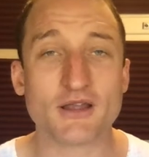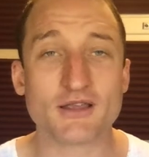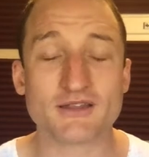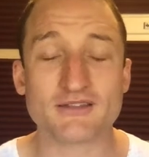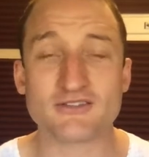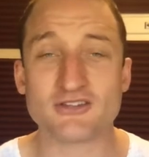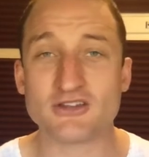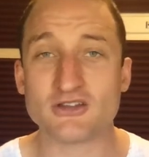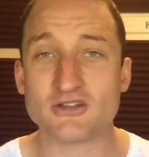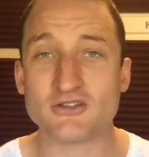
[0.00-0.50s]

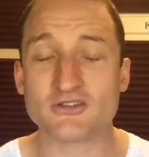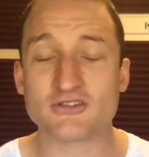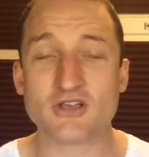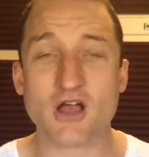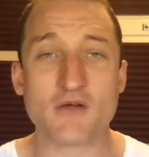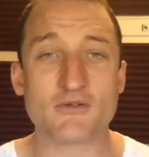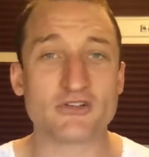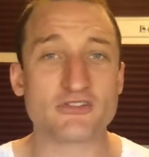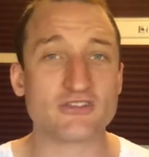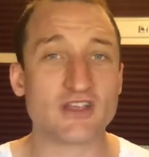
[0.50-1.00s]
continue this
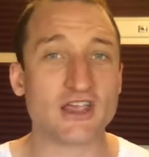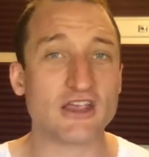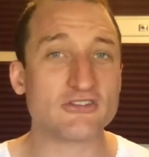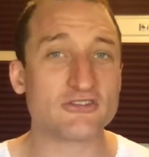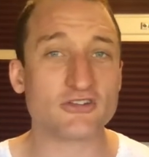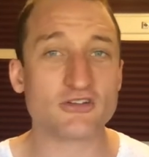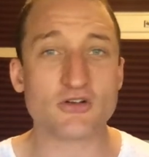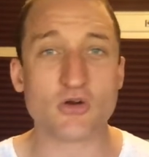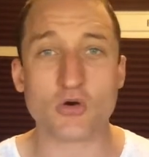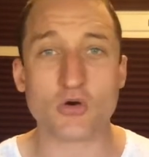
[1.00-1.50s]

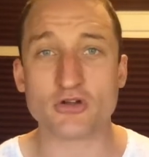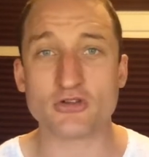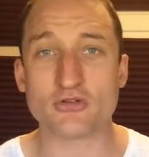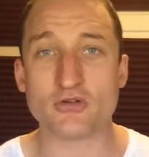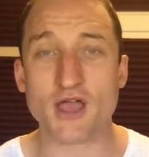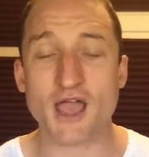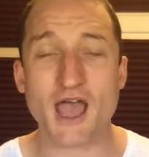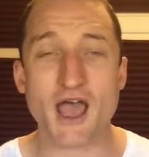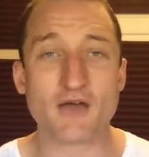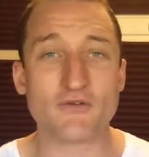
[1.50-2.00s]
conversation, or you
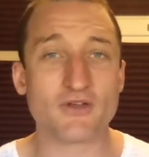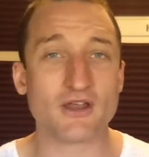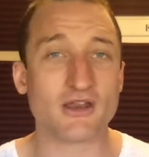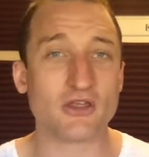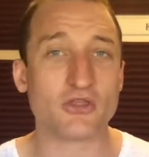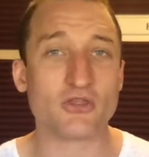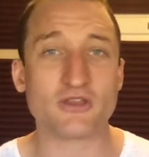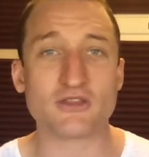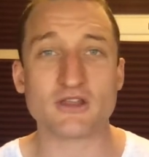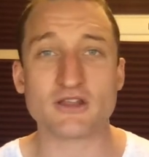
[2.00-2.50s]
have
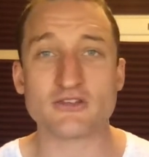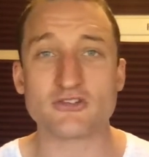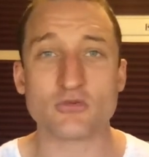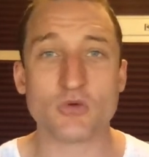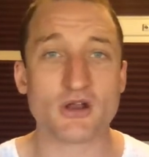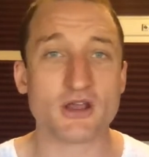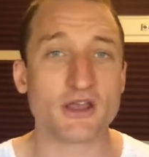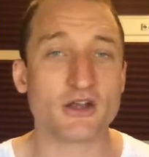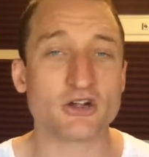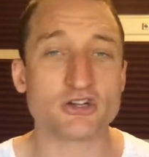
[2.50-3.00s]
anything that you want
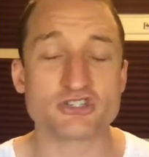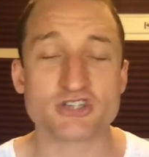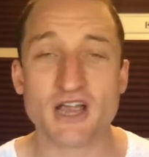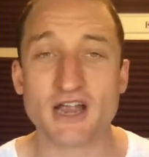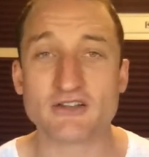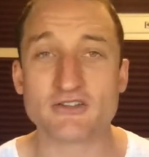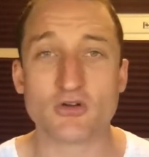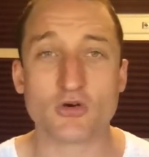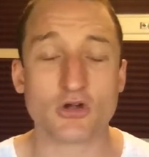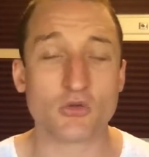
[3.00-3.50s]
to
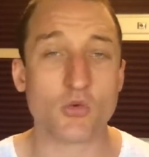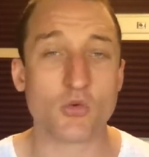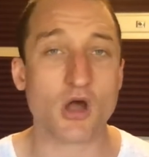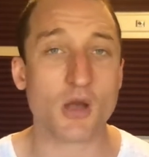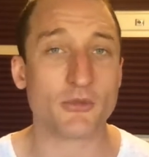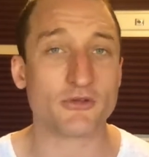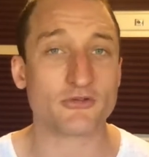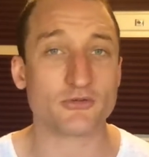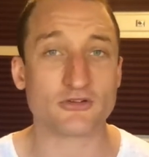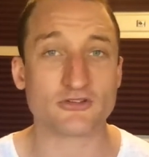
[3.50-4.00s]
interject or you want
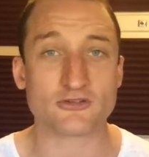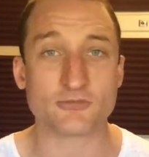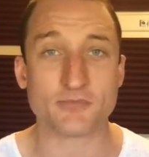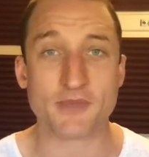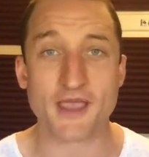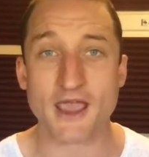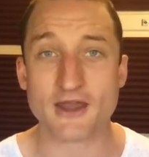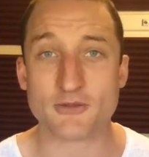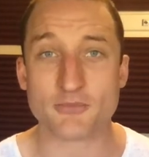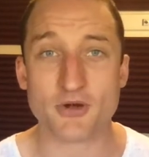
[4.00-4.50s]
me to
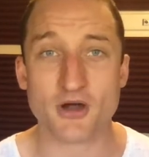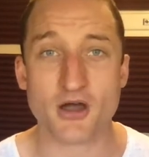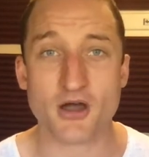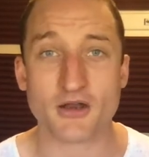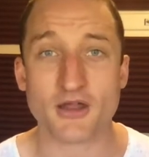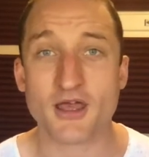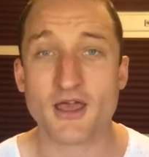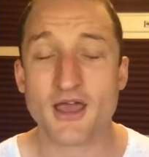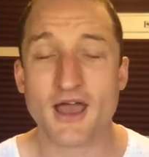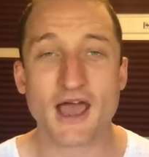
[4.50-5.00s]
expand upon.
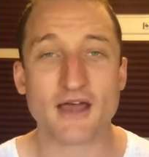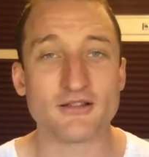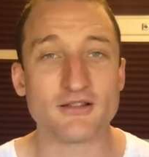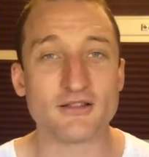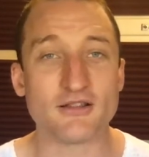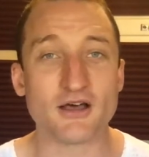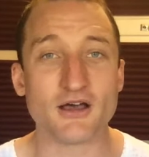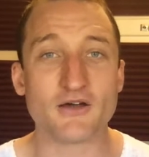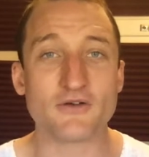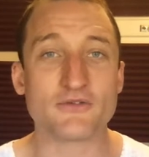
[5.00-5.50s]
I
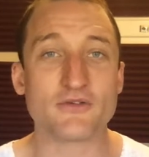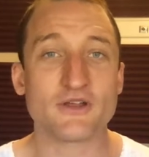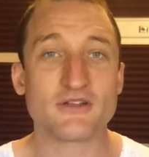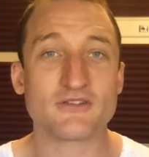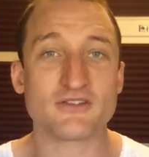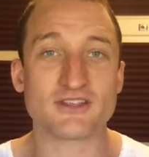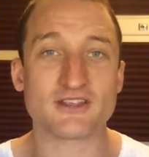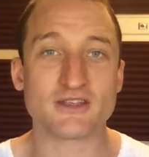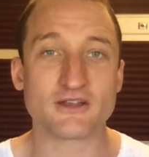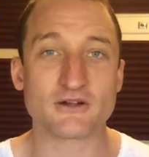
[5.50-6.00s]
love to
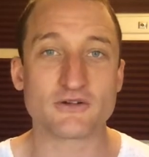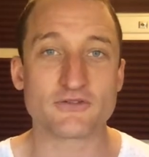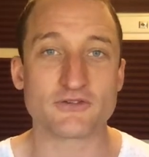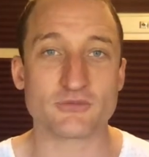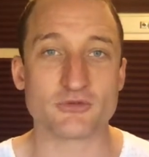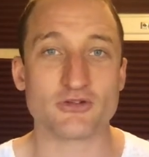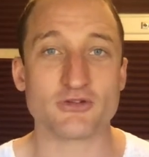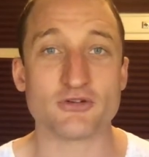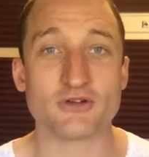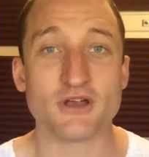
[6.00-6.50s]
hear from
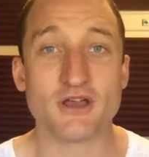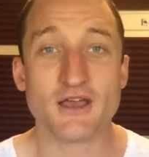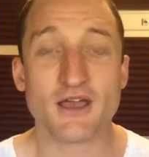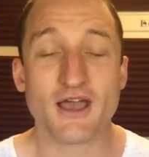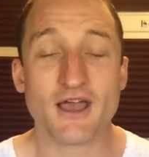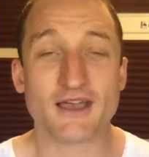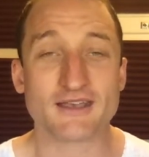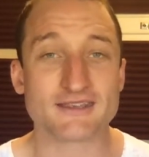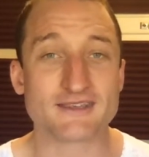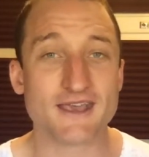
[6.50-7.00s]
you.
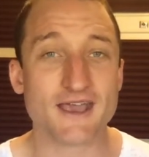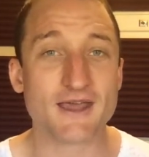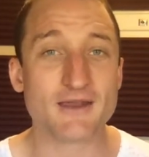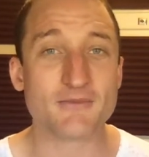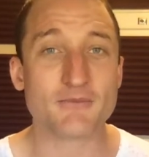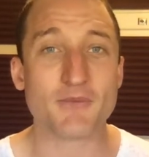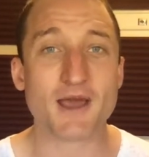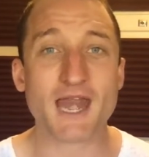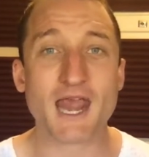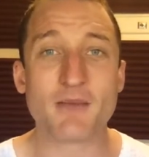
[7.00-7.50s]
Again,
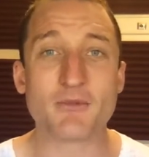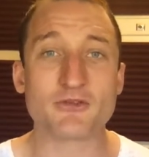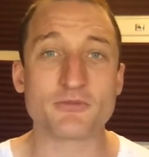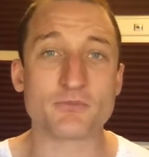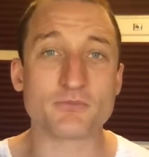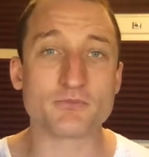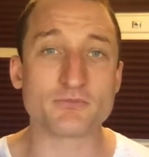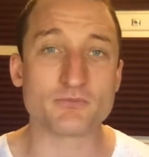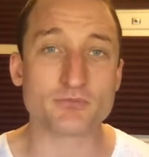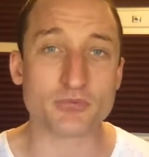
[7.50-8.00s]
my name is
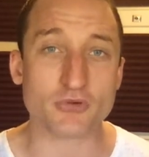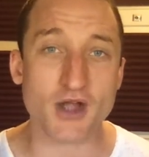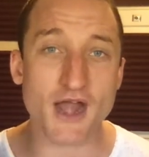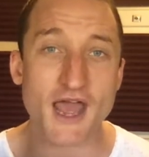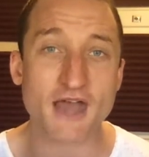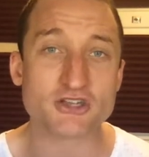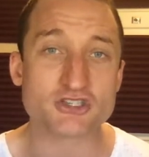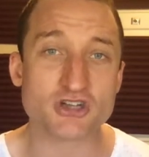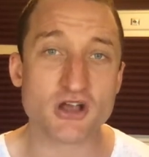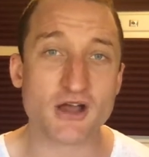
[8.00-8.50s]

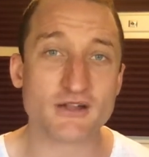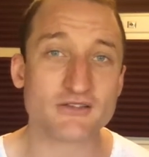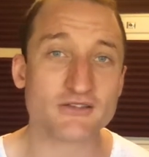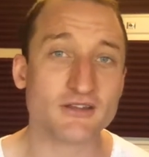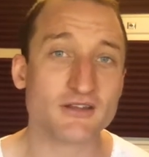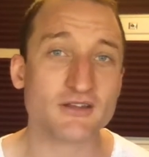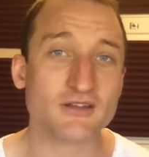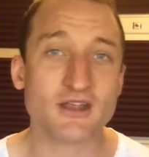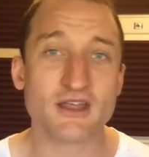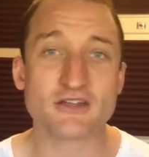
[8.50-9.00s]
Brad
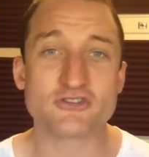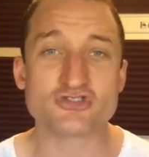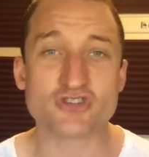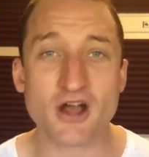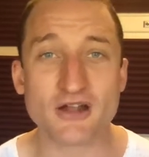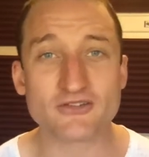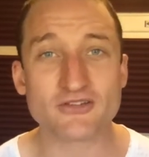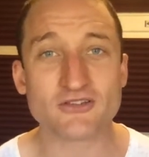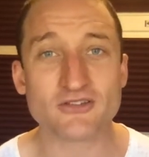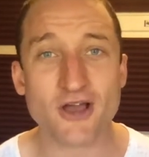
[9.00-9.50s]
Johnson,
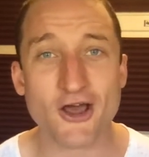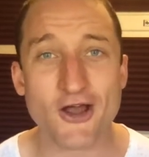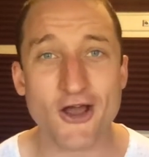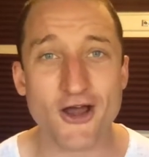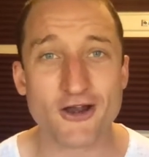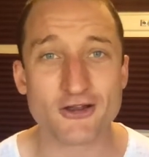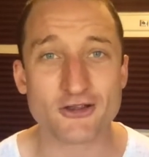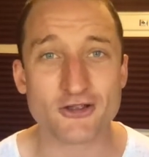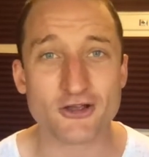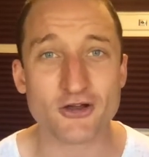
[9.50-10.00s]

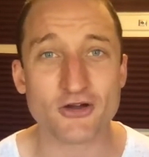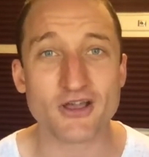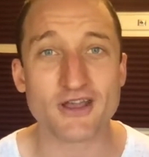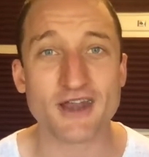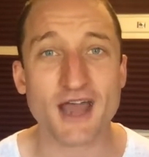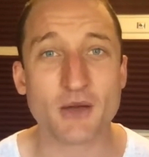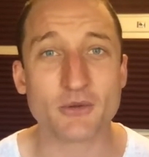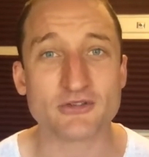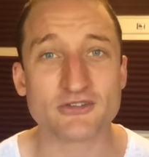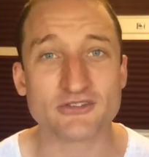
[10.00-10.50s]
johnson.audio, and
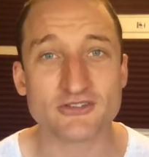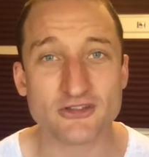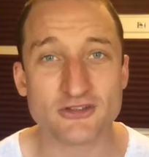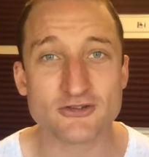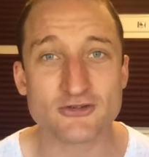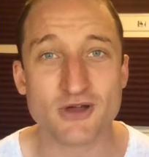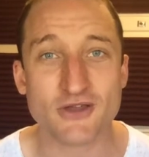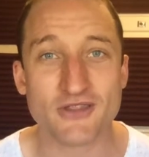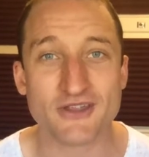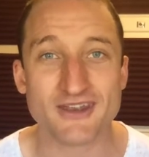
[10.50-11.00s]
I will see
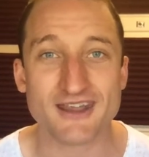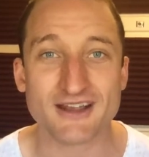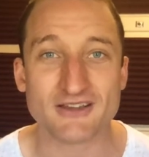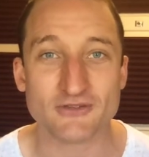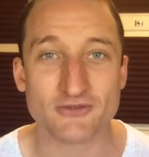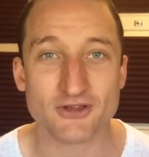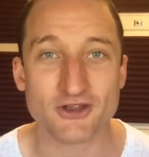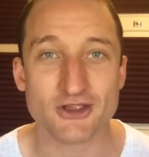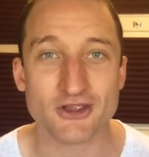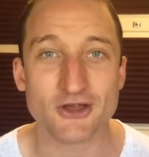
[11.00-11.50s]
you on the next
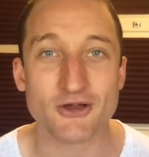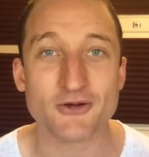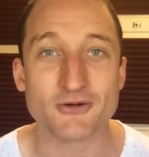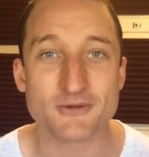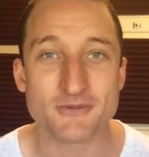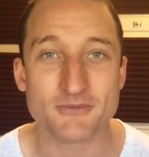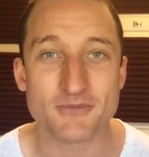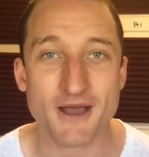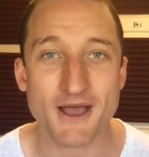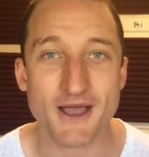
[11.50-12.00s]
video.
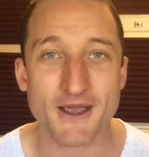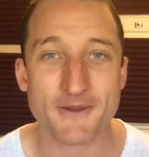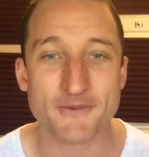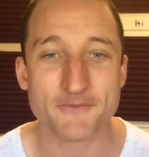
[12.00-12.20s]
Bye.